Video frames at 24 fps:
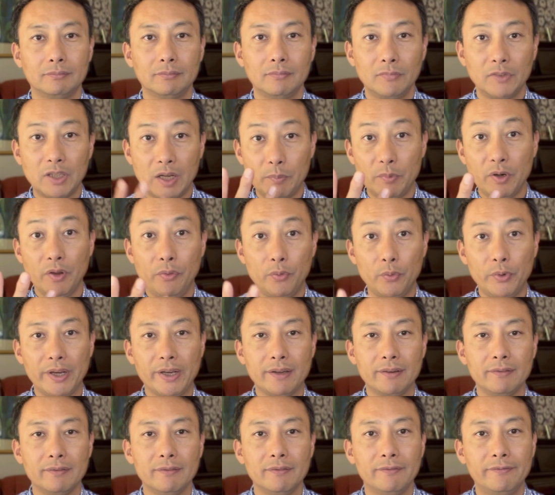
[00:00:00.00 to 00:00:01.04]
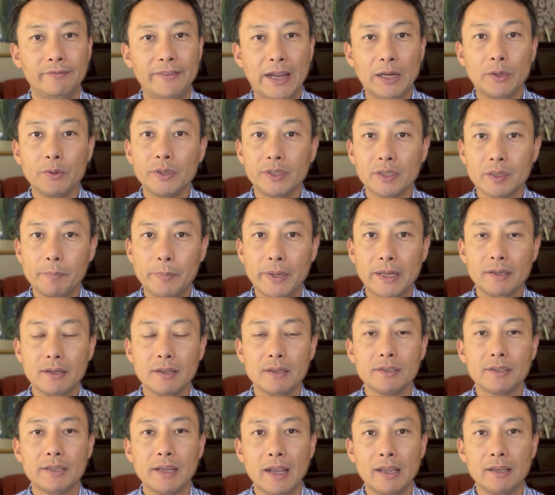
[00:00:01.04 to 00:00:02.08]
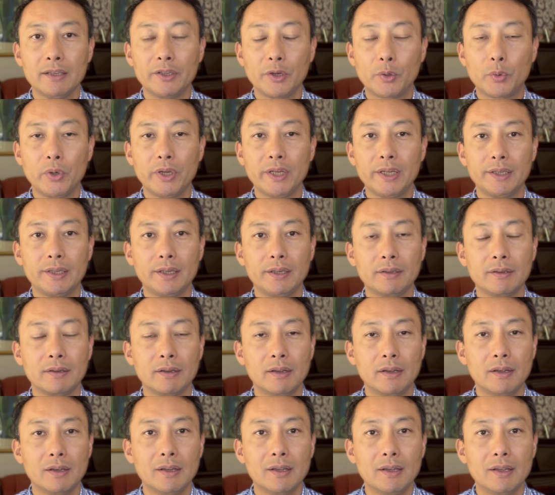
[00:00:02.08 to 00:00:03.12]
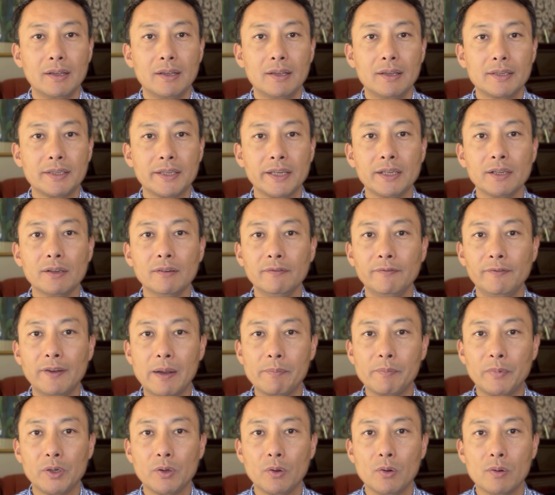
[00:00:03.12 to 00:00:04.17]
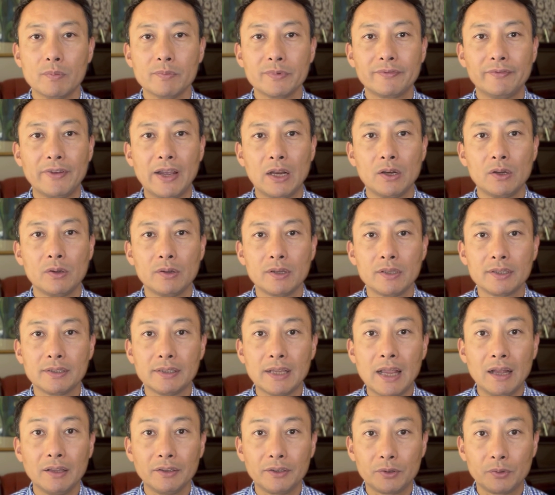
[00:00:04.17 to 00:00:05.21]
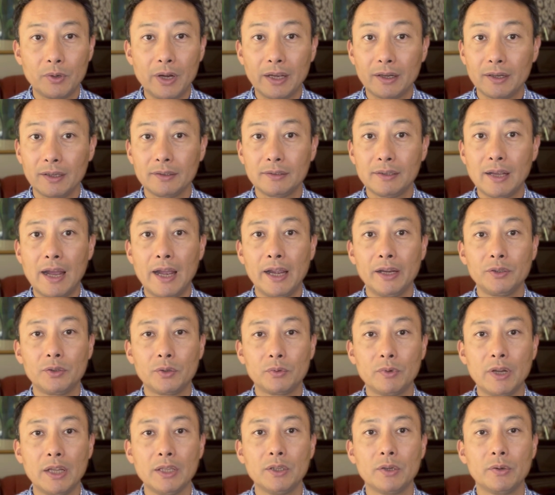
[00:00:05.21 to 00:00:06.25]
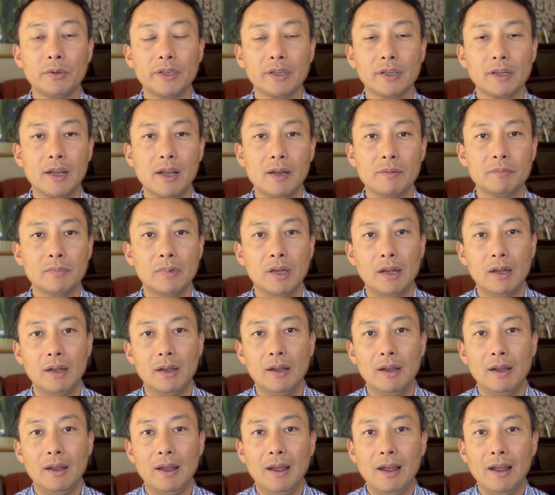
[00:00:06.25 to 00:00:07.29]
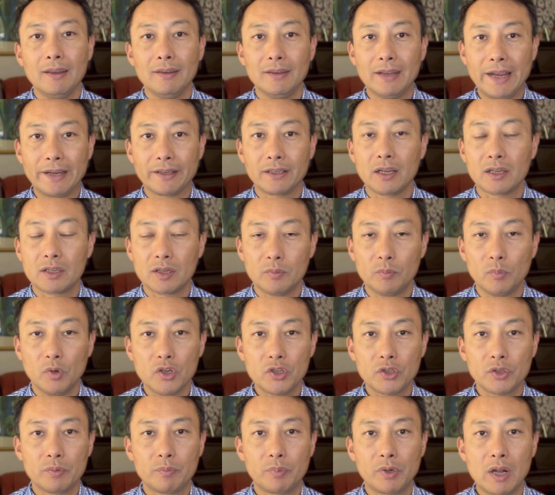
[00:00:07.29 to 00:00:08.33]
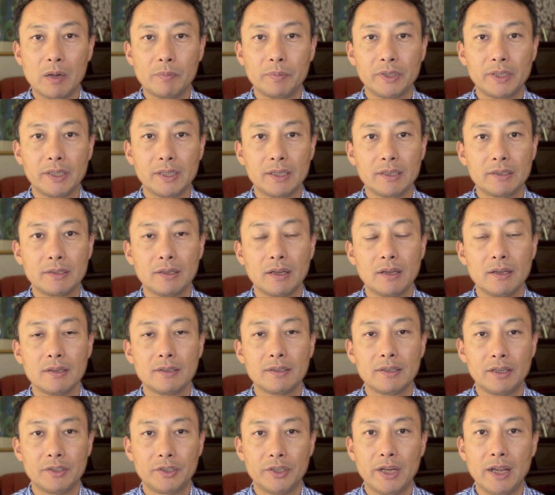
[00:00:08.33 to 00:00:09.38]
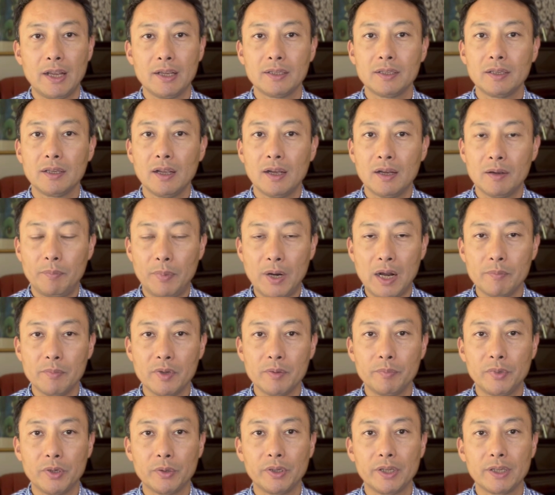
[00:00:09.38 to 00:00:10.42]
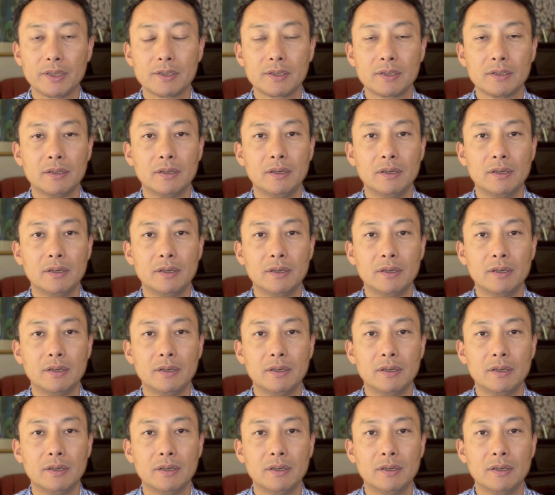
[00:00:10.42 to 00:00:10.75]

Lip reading: Number 3, value independence and liquidity. Single-family homes value is not directly tied to rental income, unlike commercial properties such as apartment buildings.